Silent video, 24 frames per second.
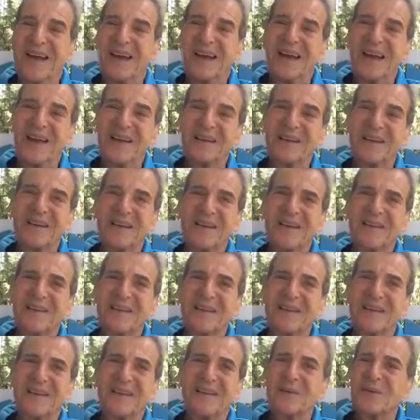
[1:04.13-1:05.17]
And
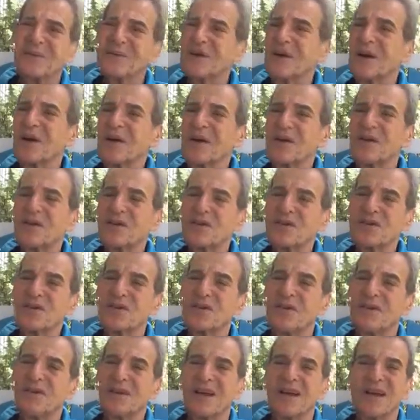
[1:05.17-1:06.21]
it was air
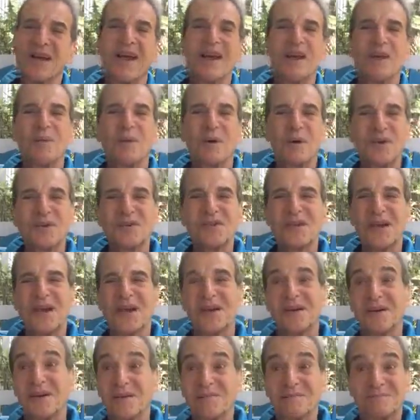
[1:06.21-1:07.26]
conditioned, and he had a
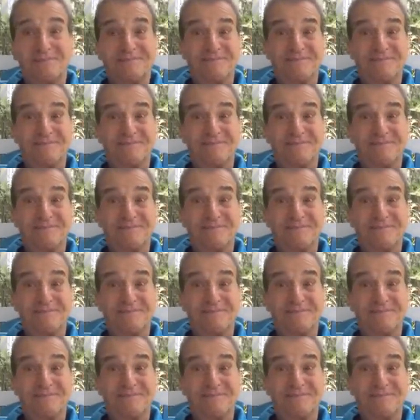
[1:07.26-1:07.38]
motorcycle.